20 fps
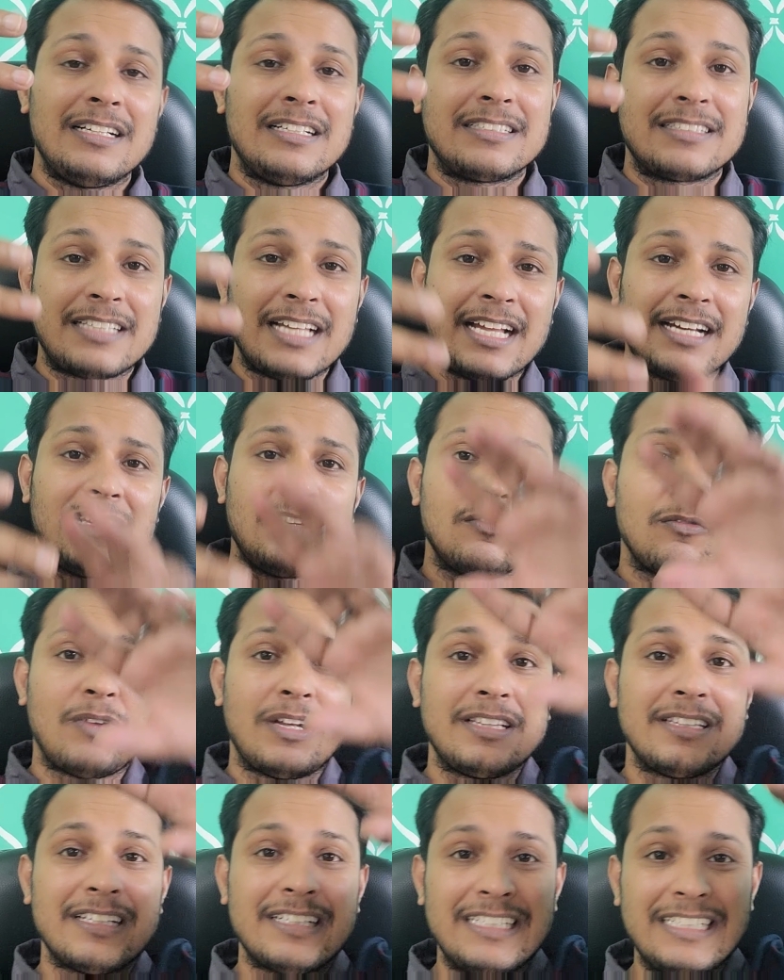Then
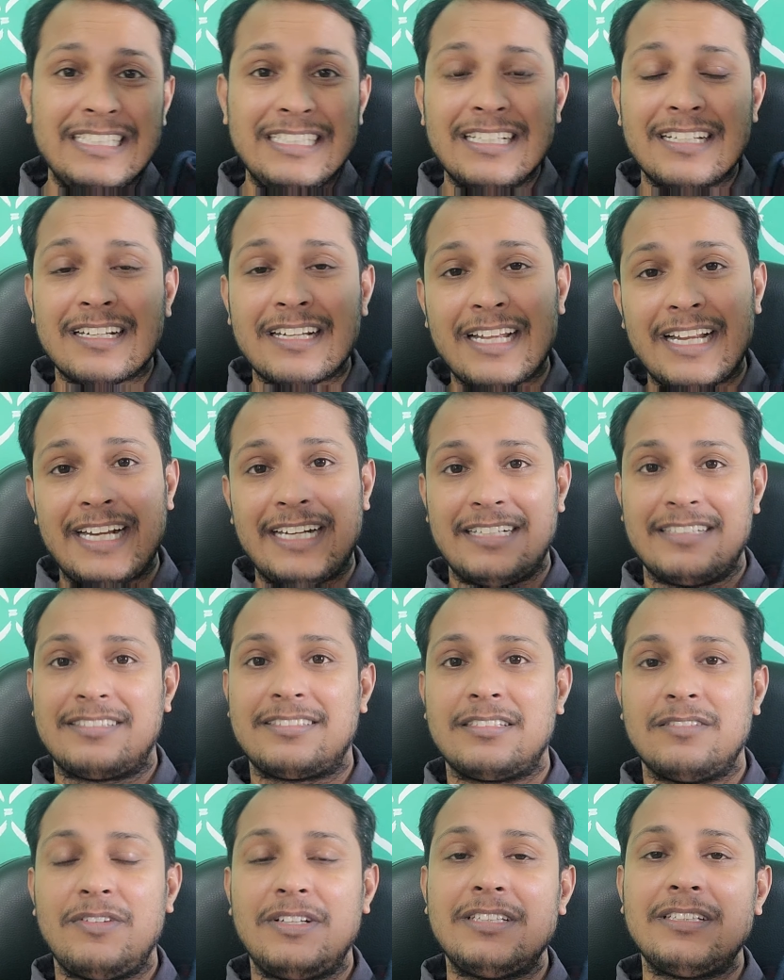when the year
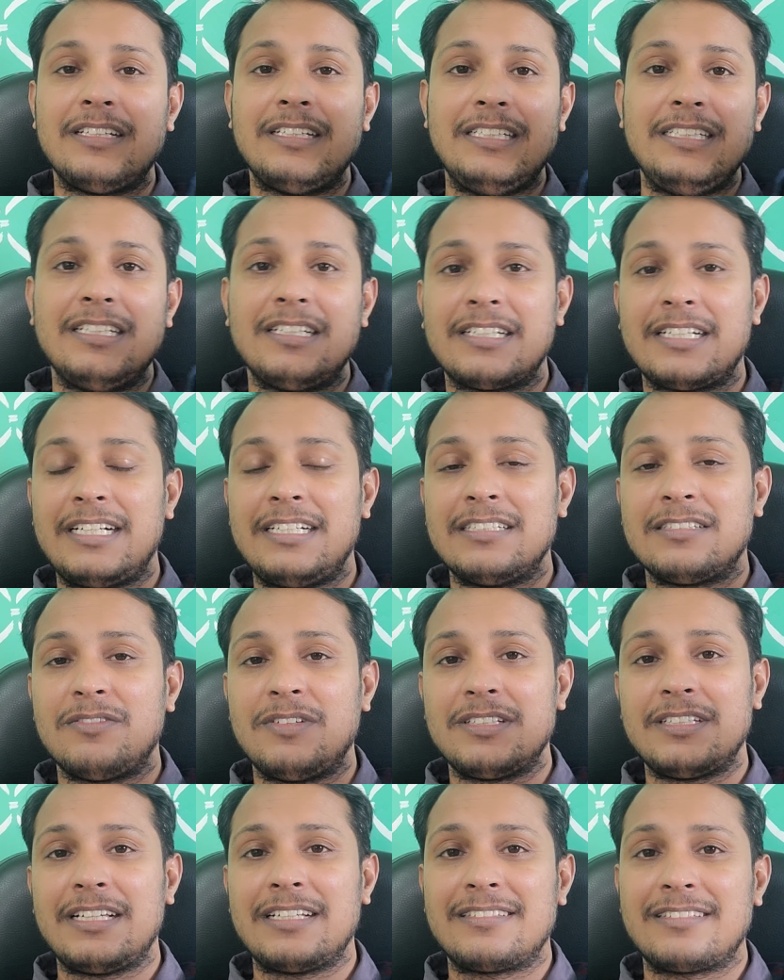ends, when
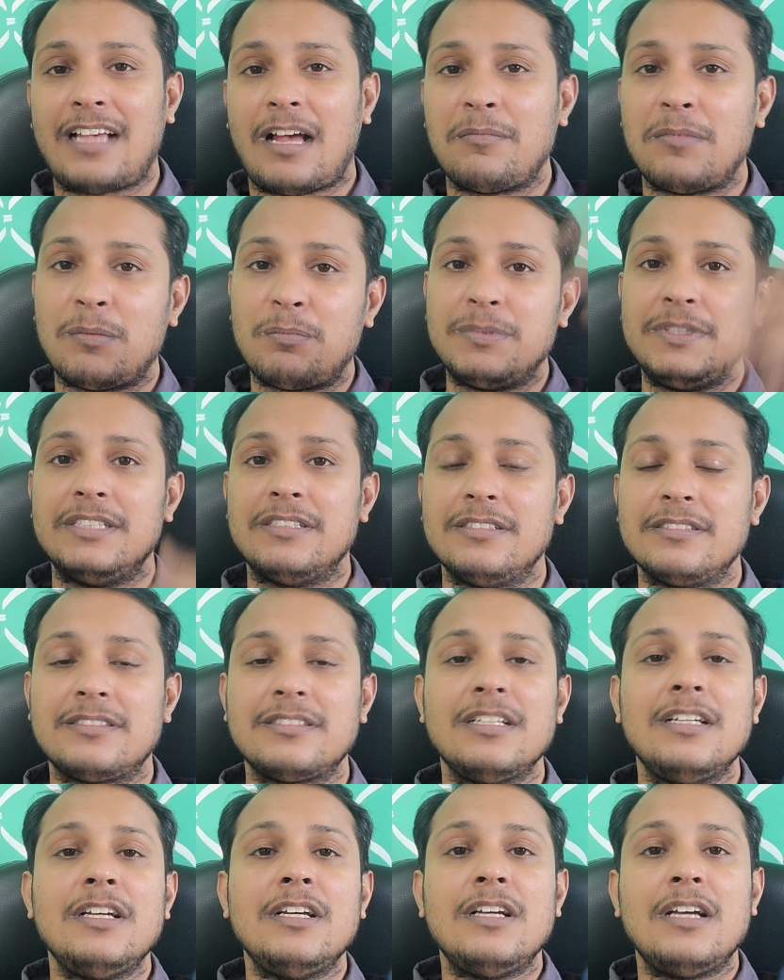the exam
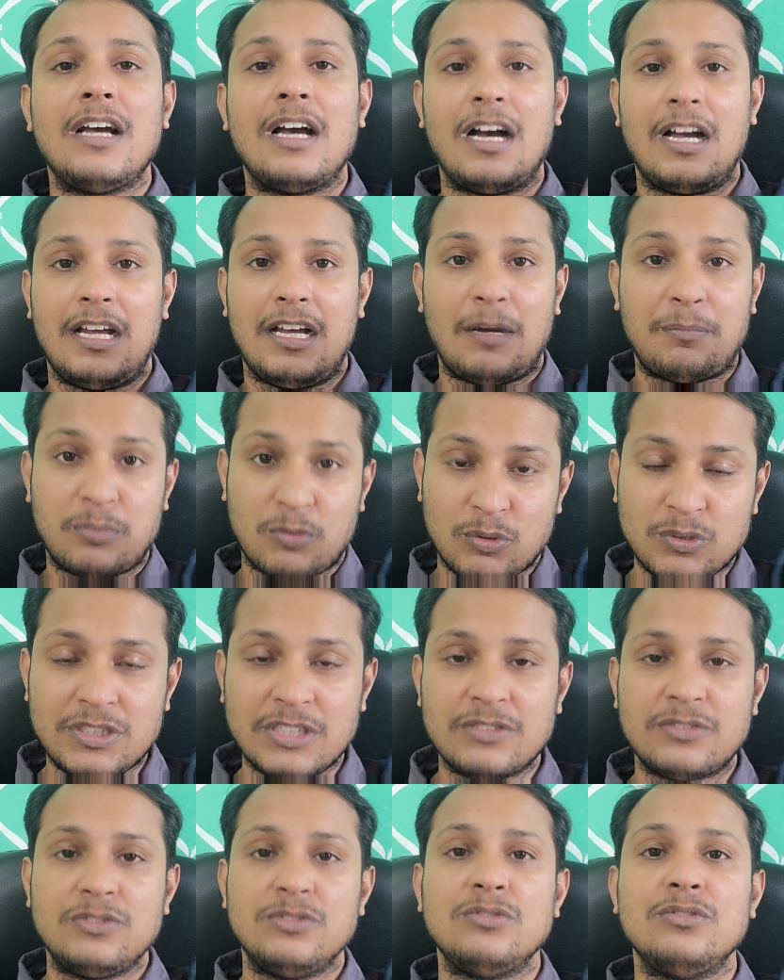
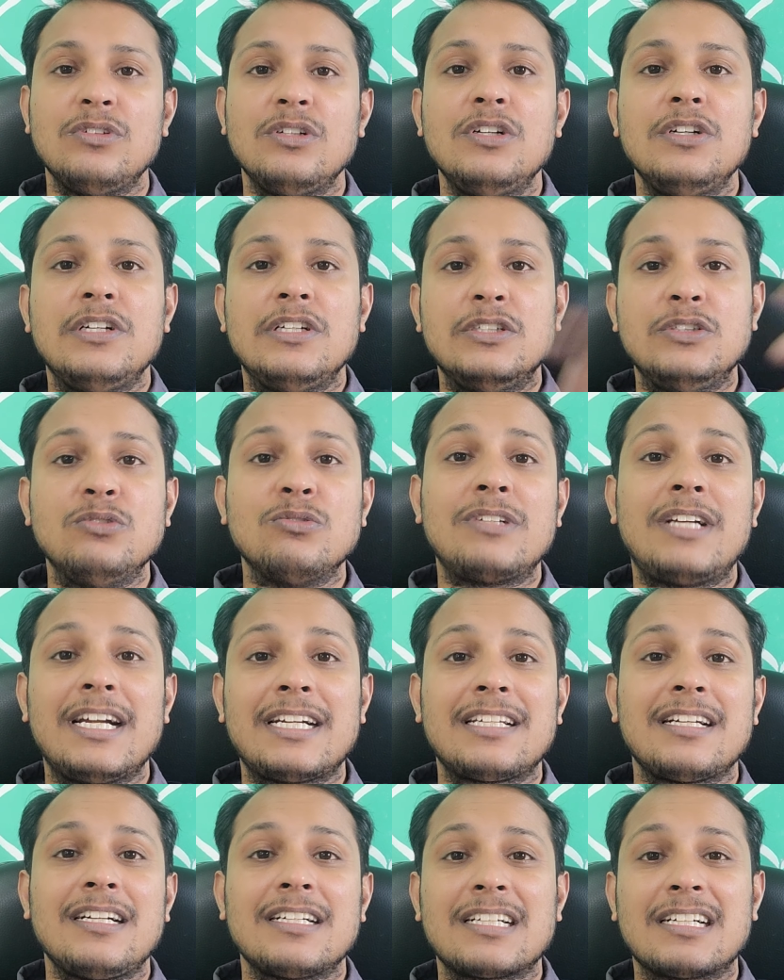approaches you, you
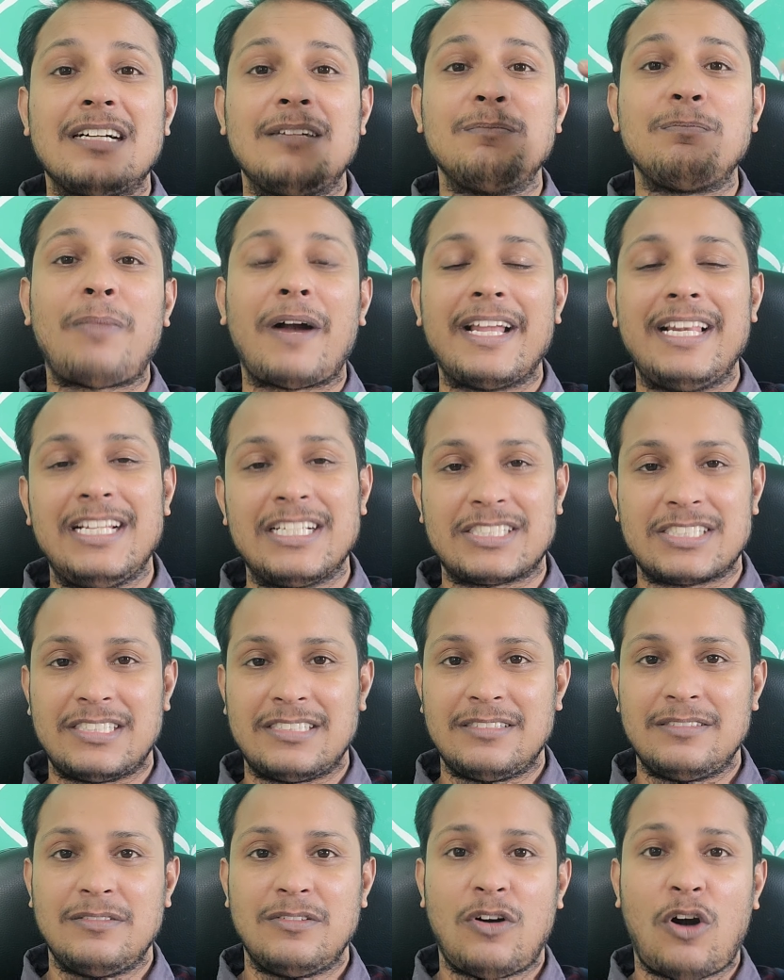get a
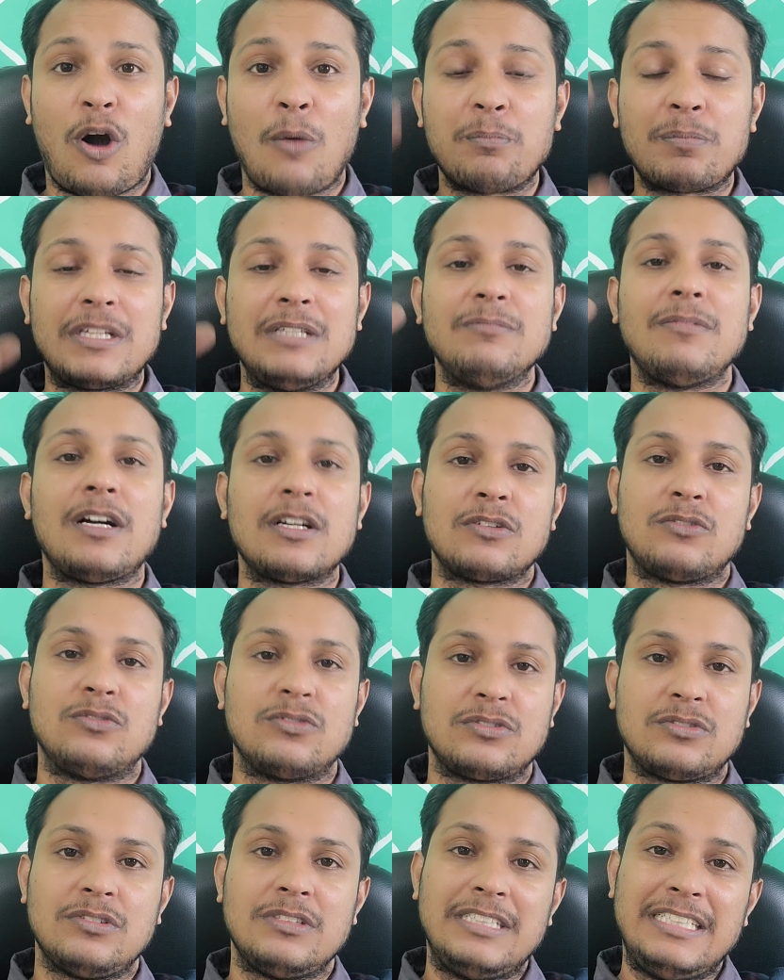compilation, Optima
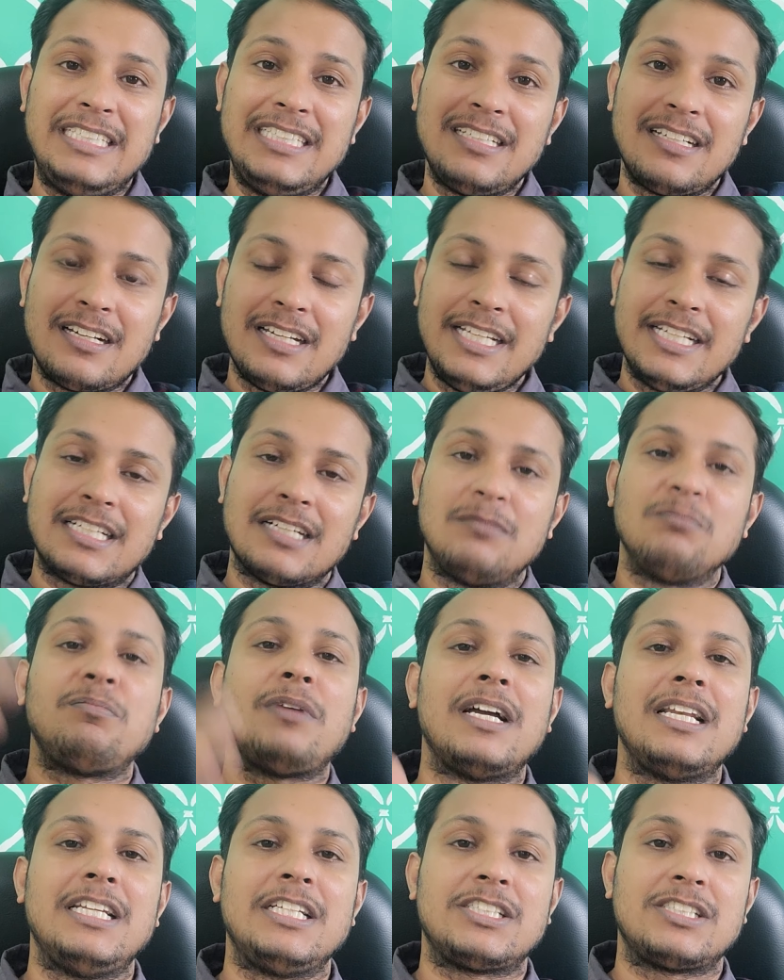notes, yearly
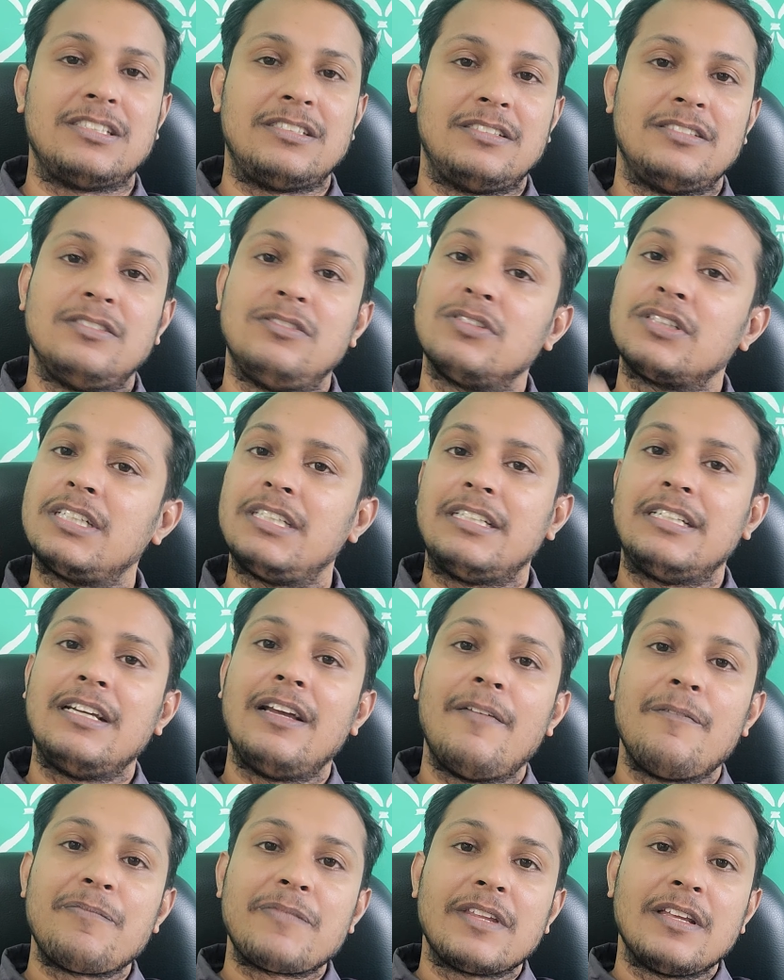compilation. Okay,
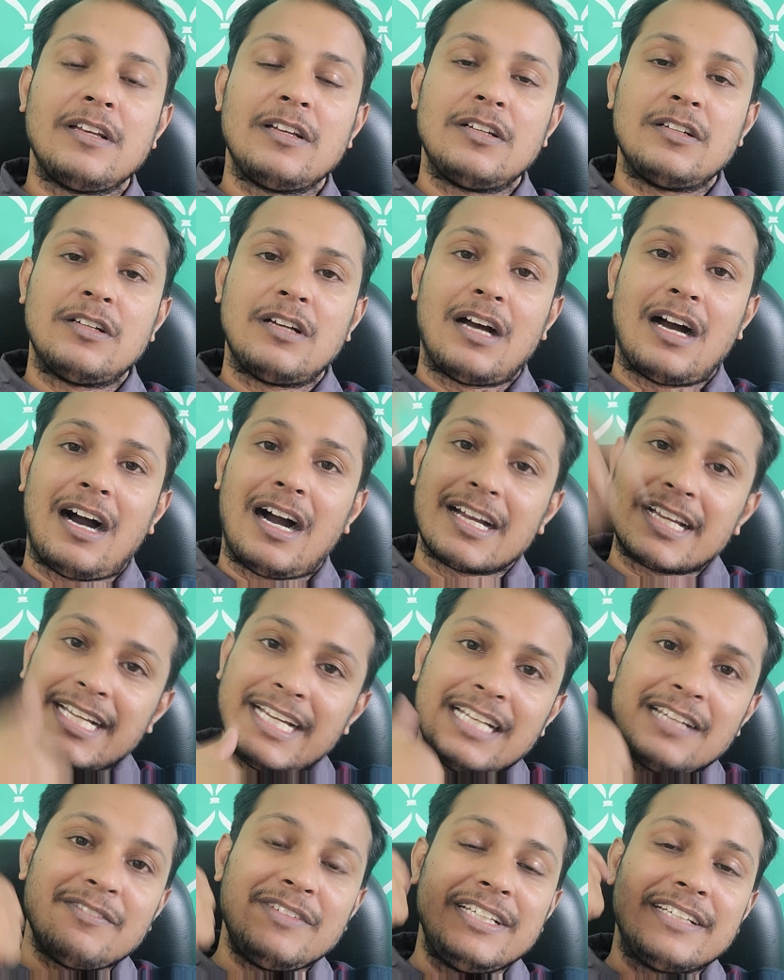
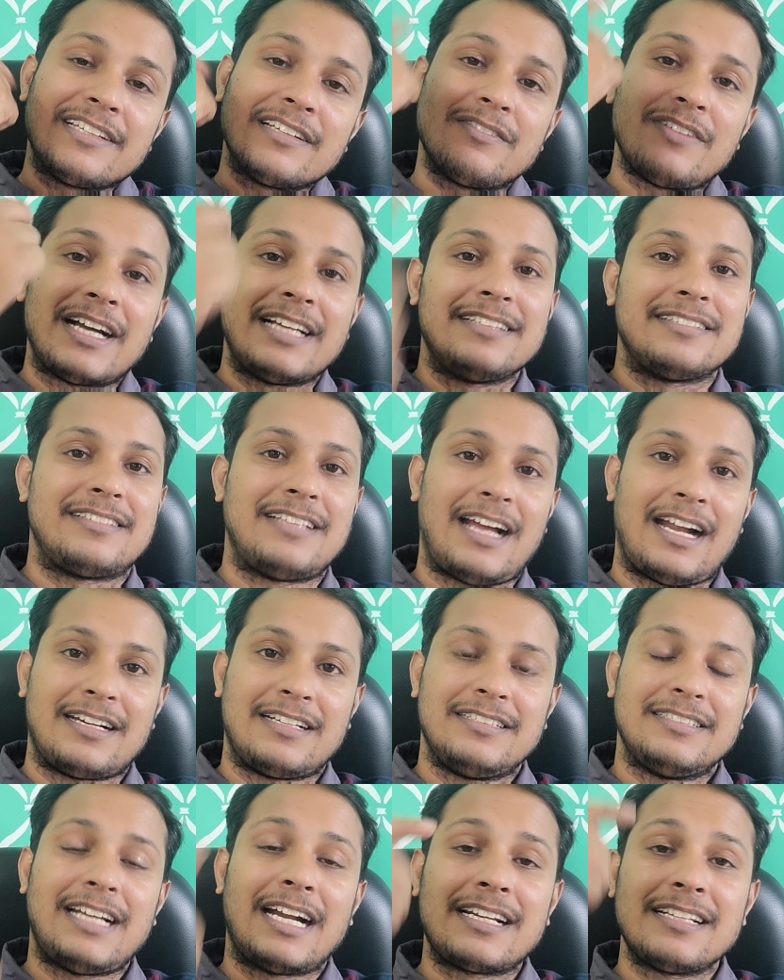again we revise
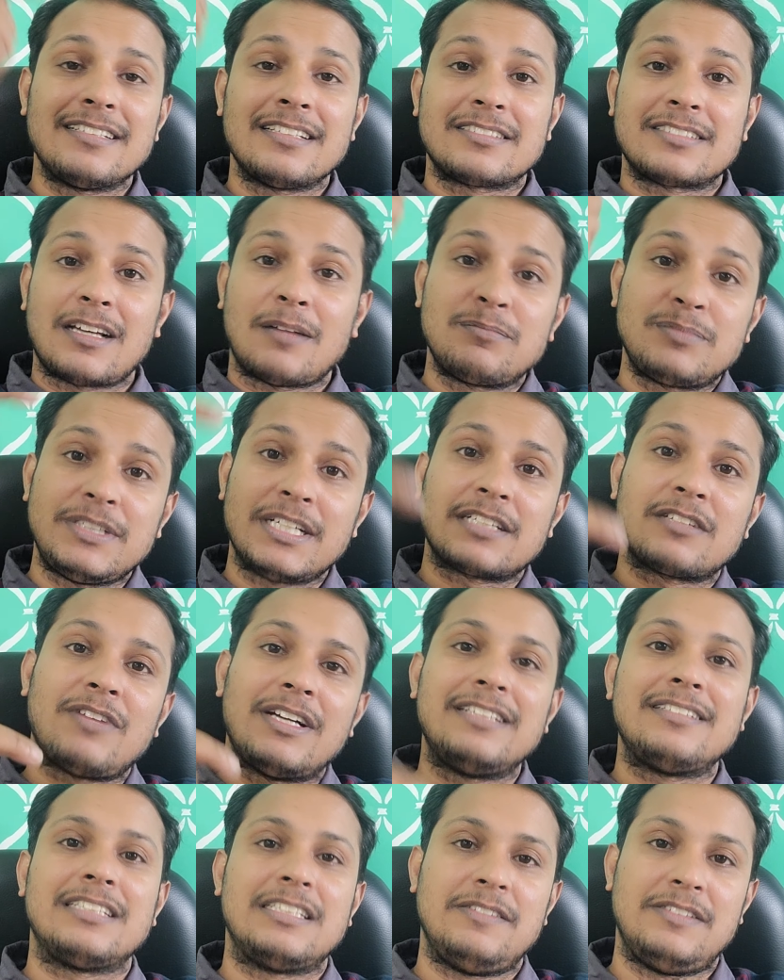that is a subject
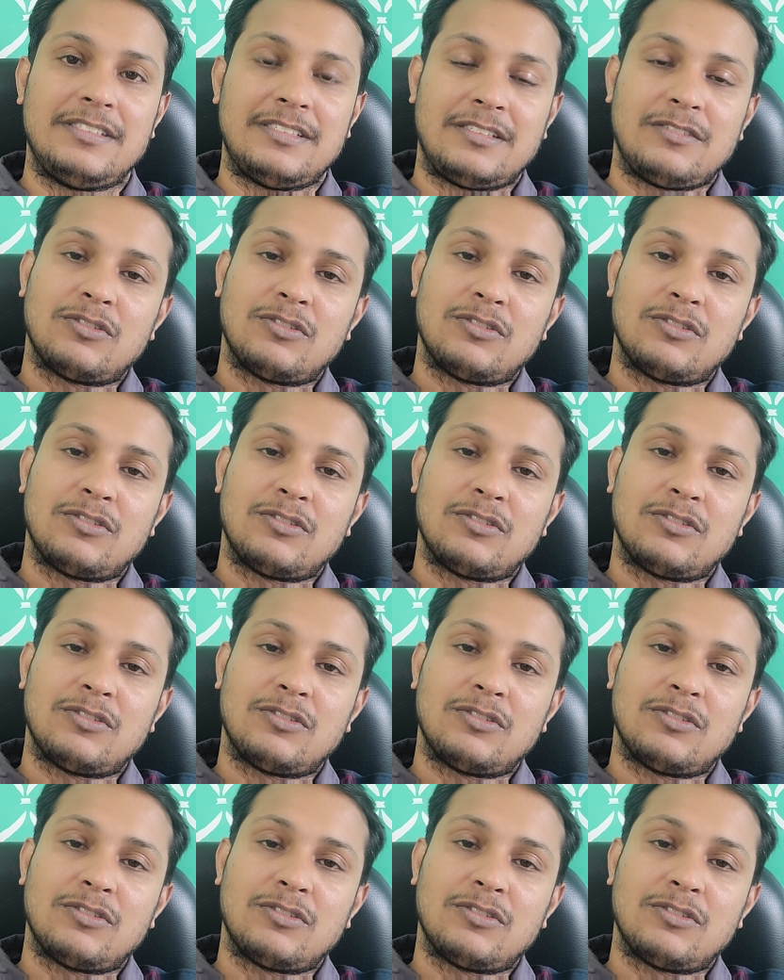wise revision.